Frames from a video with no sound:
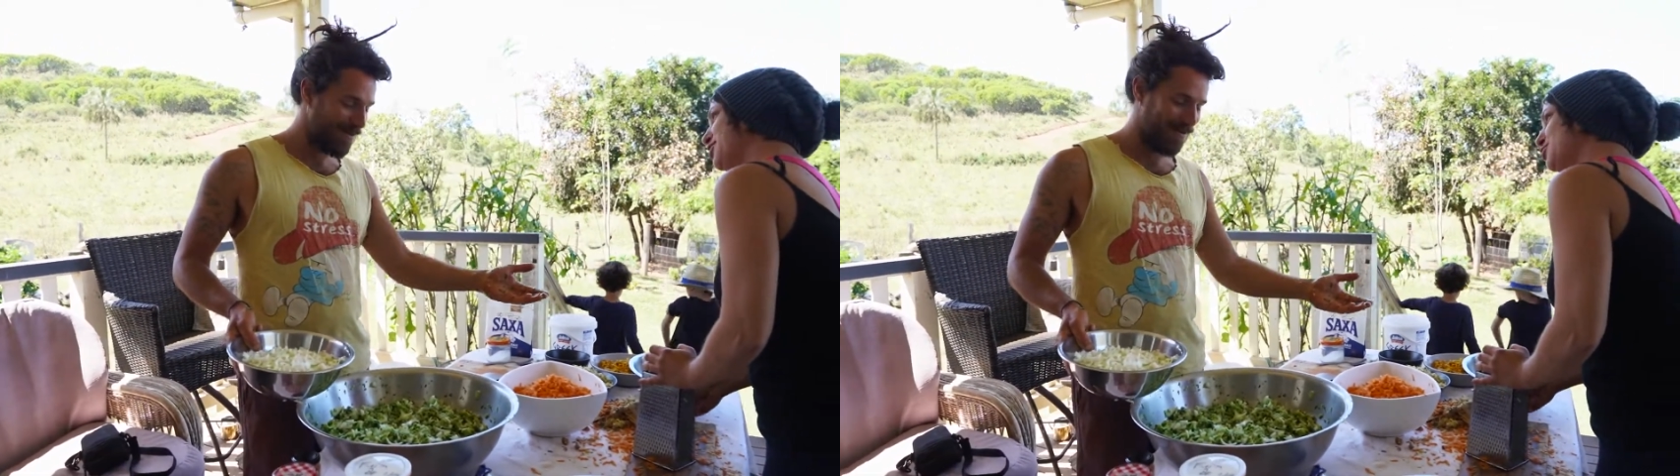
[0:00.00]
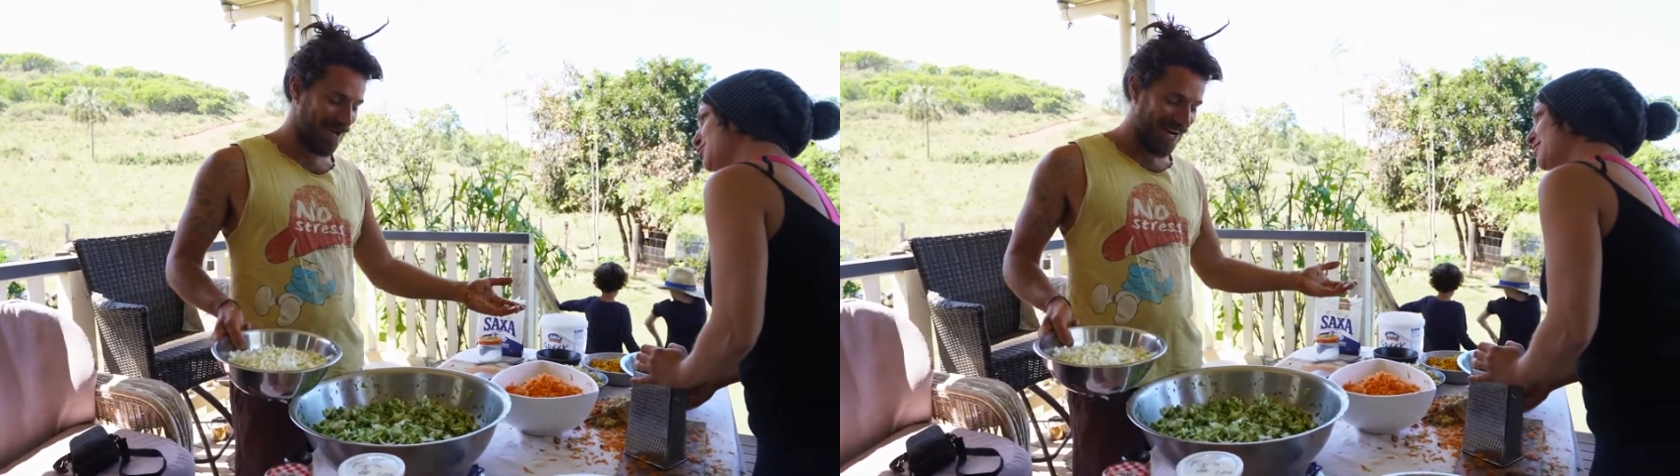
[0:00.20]

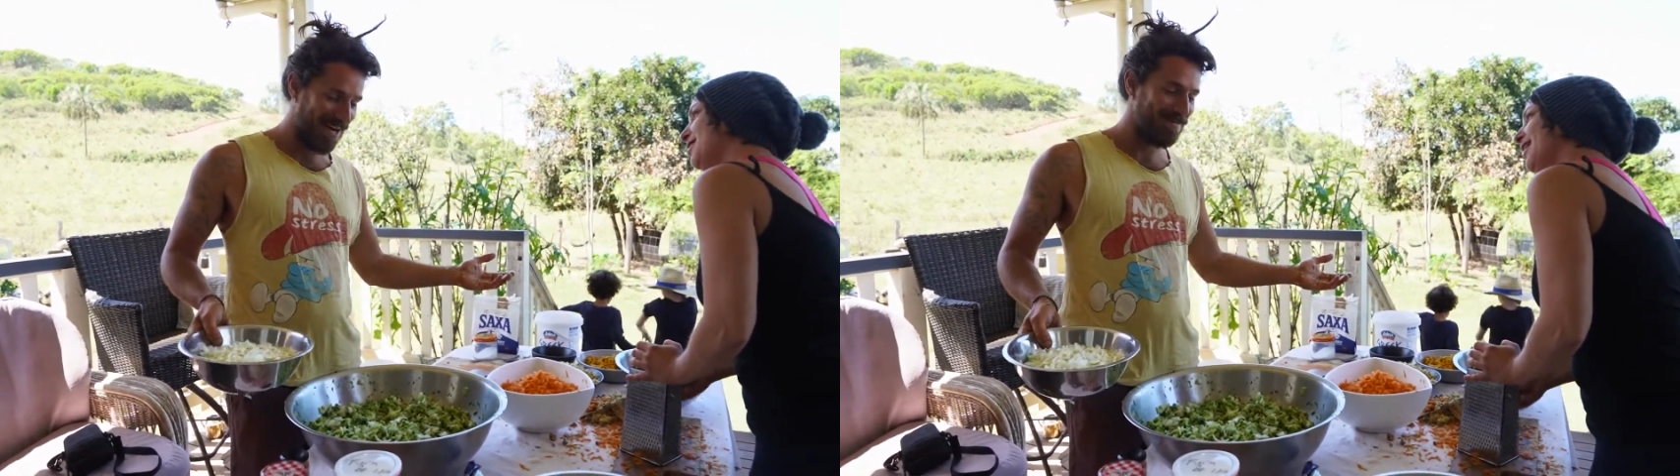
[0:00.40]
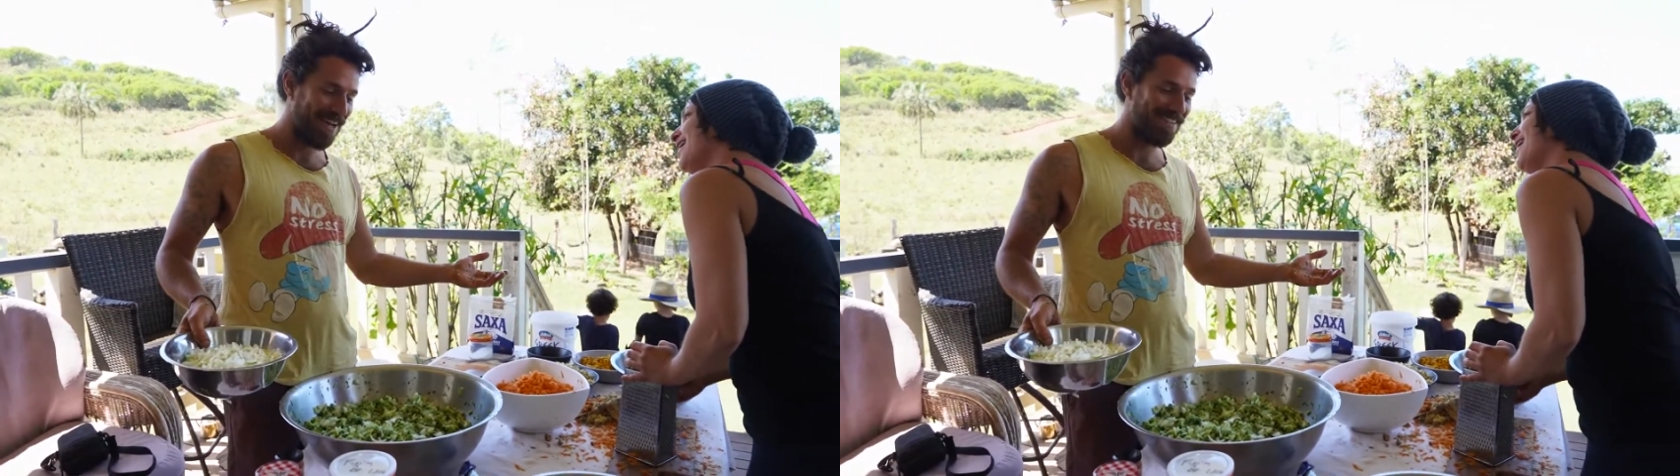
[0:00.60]
We're
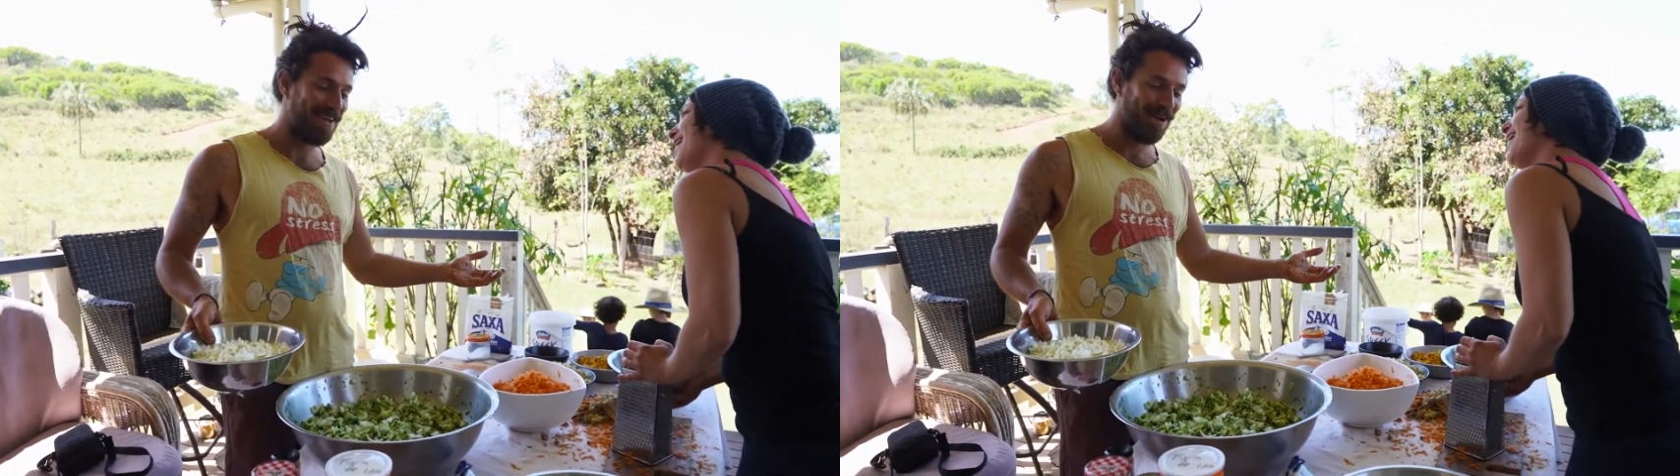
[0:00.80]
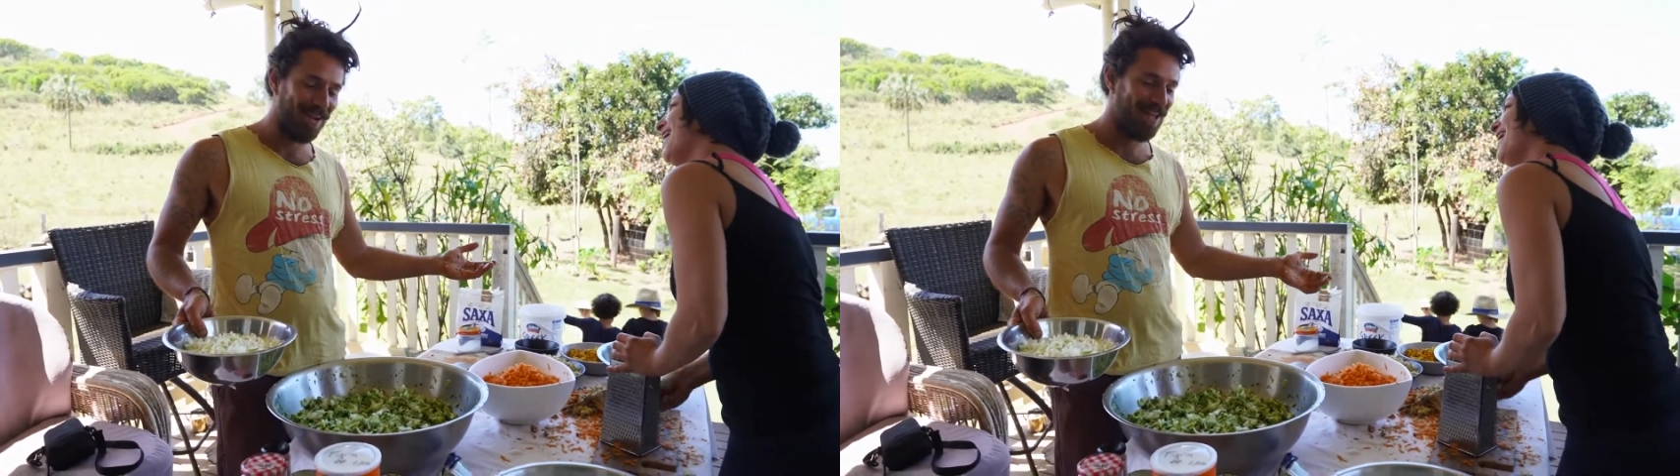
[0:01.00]
gonna mix
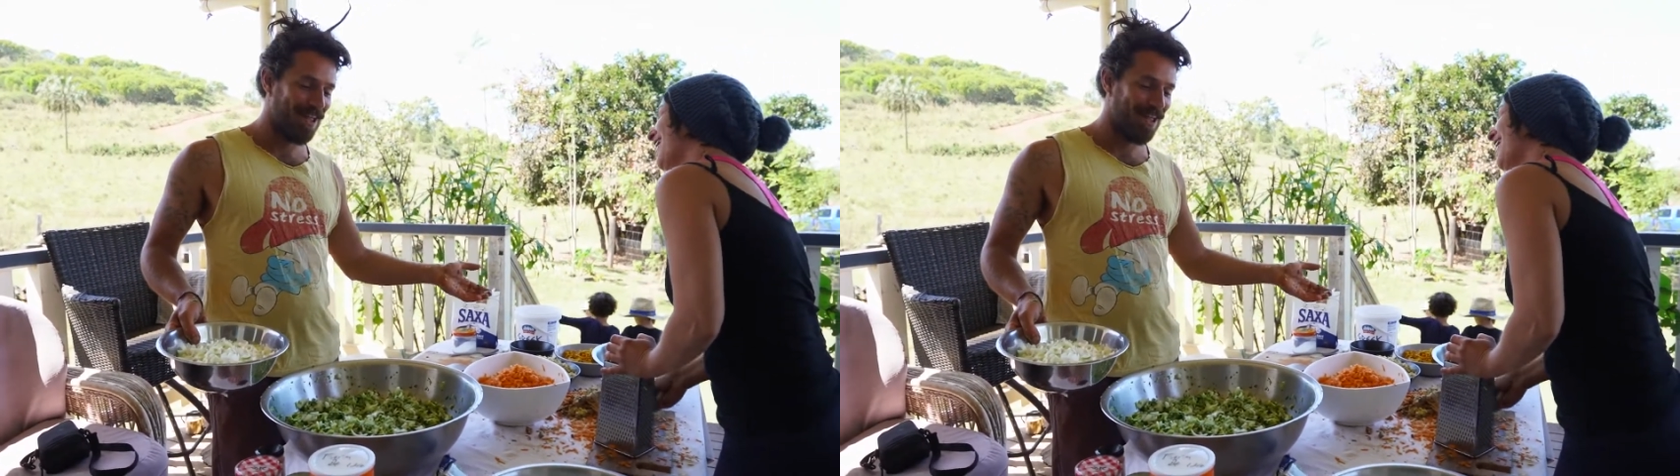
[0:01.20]
them all.